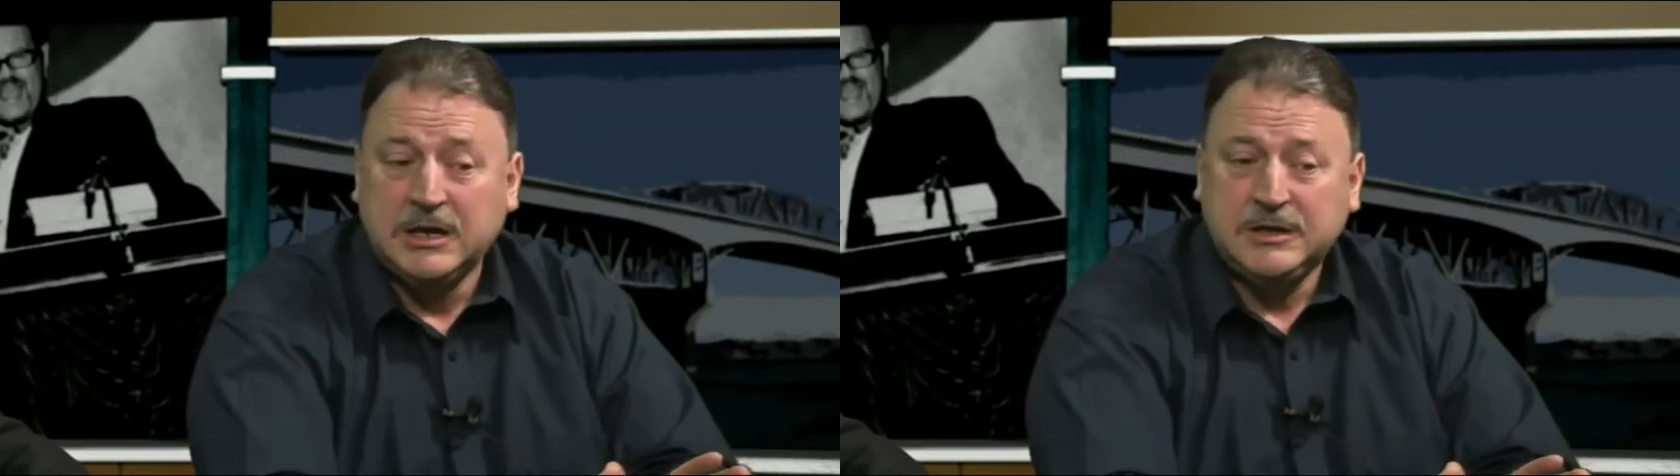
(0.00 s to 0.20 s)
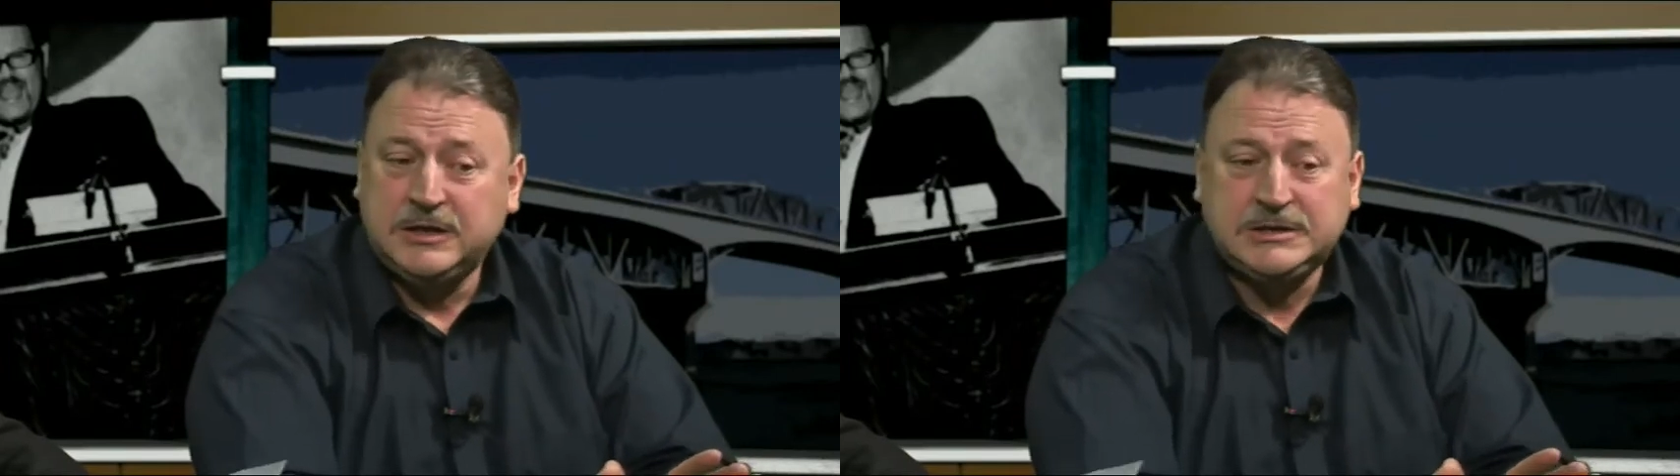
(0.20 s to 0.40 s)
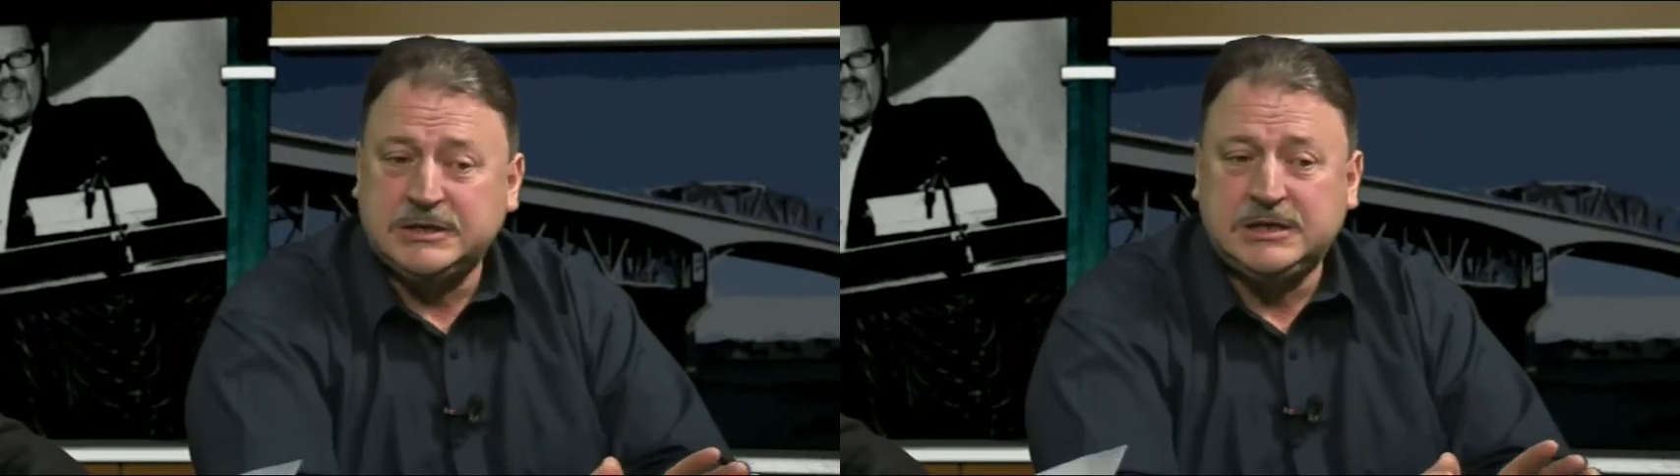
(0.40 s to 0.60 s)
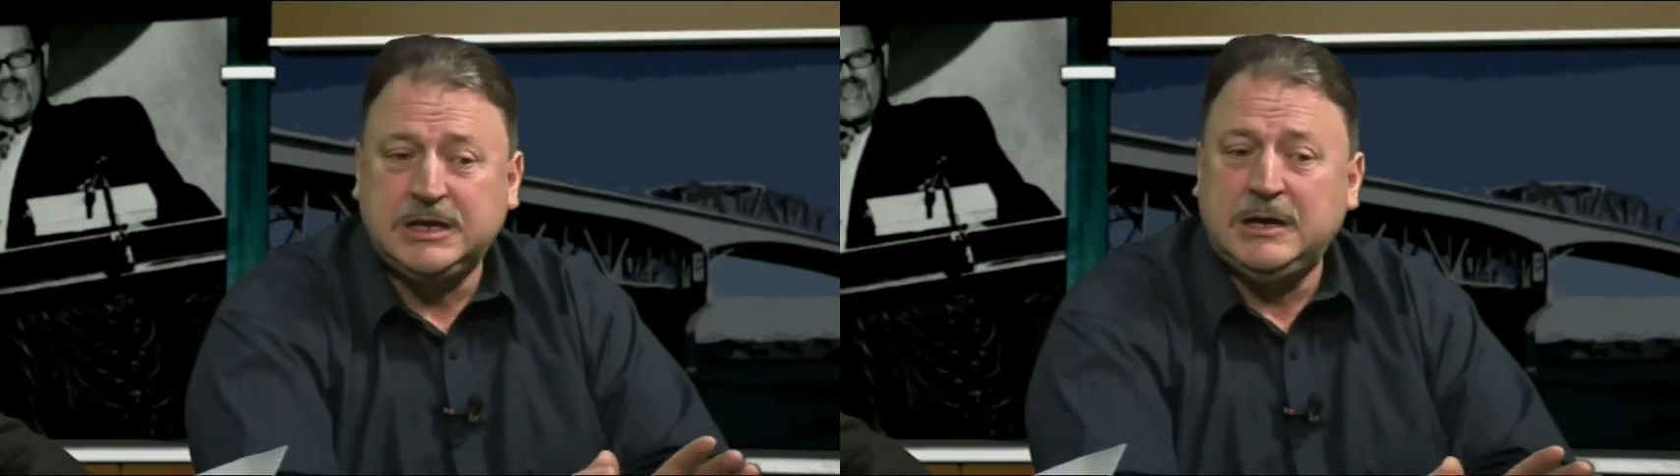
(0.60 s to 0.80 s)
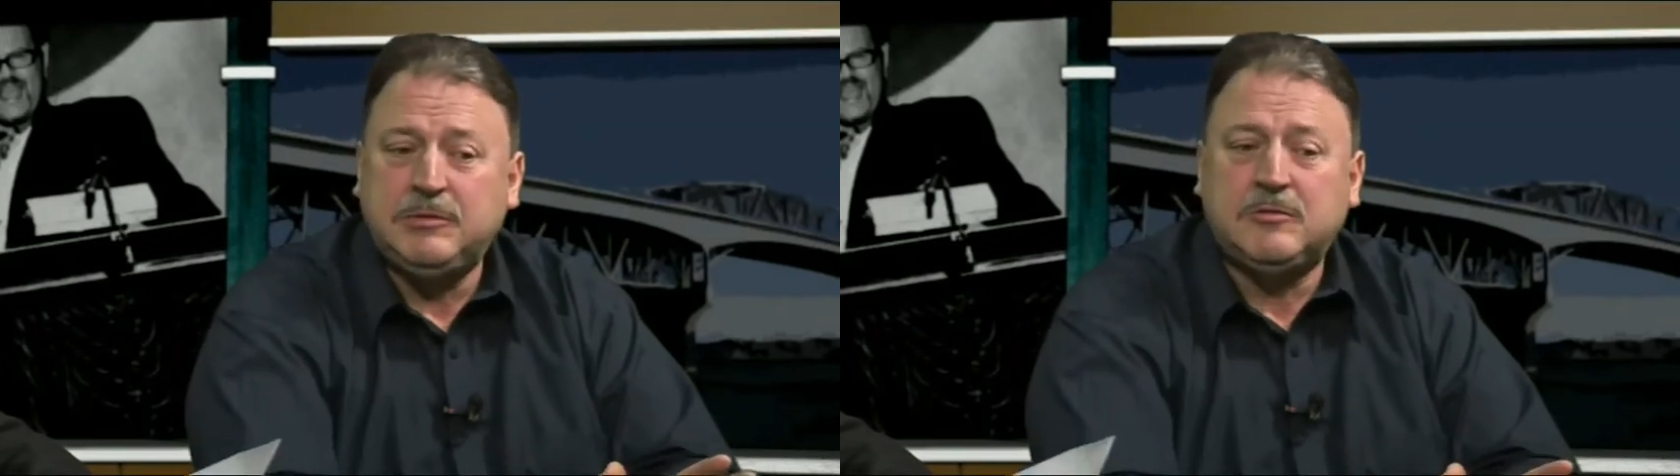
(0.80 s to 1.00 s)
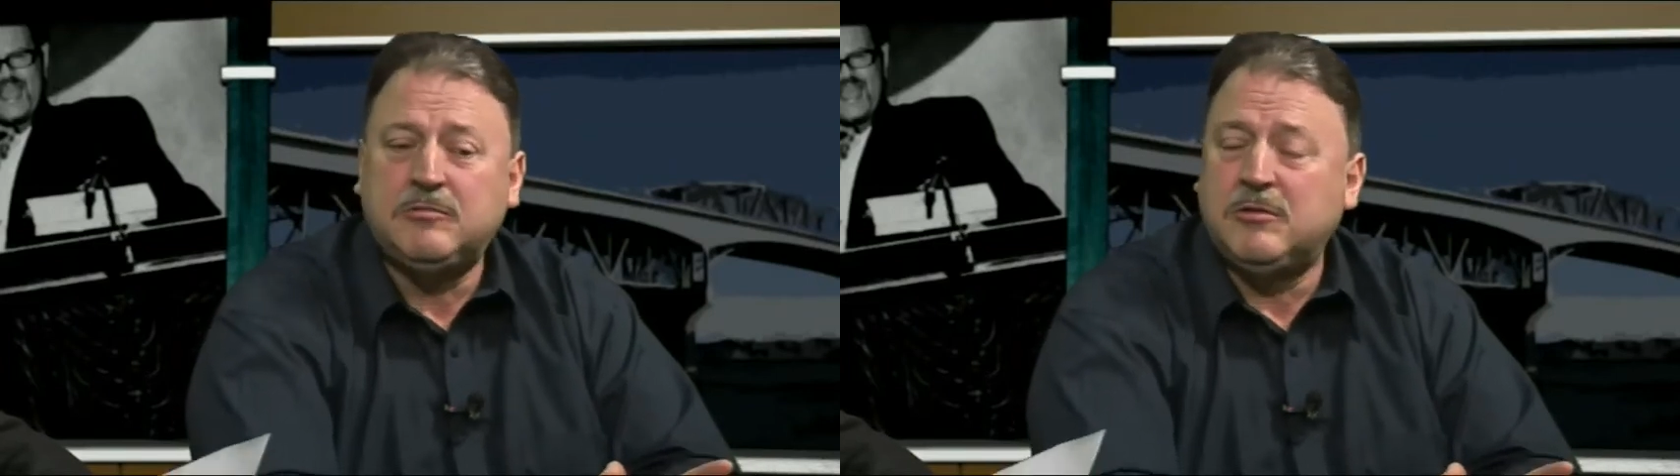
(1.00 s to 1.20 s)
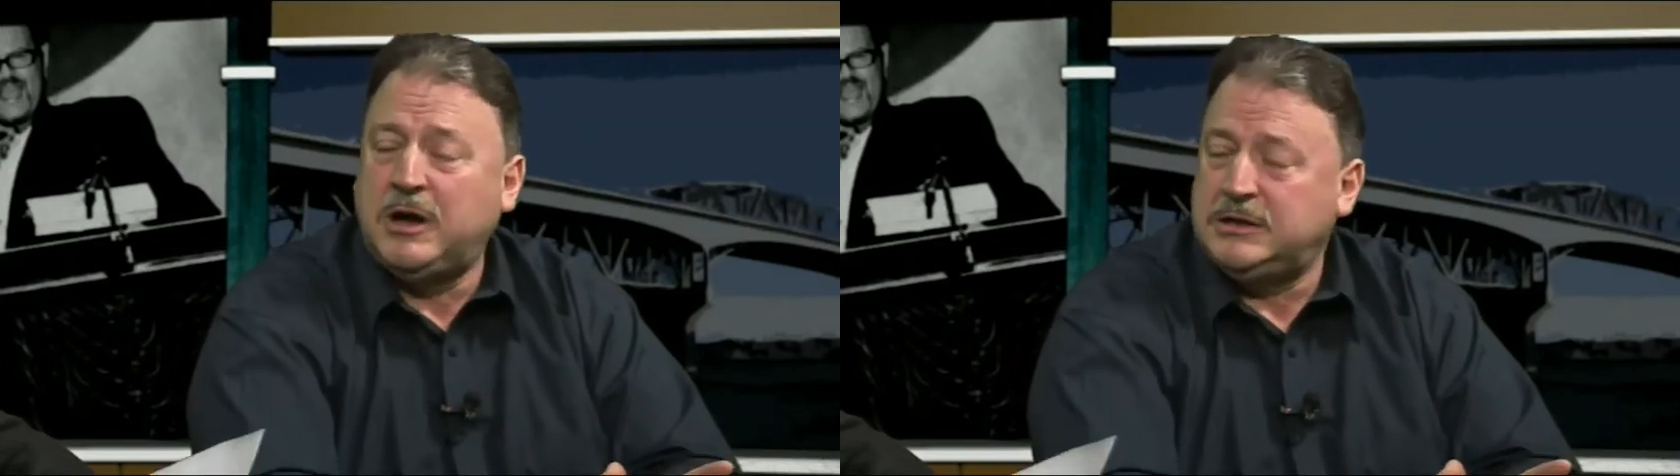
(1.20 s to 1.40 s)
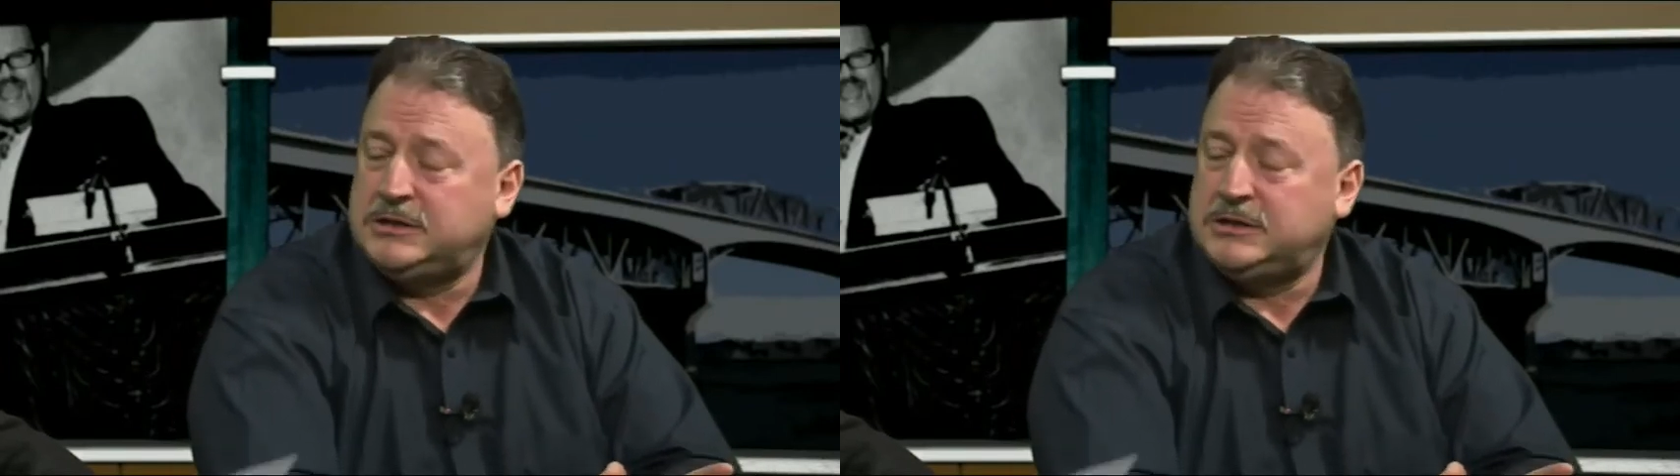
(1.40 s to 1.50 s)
This is Labour right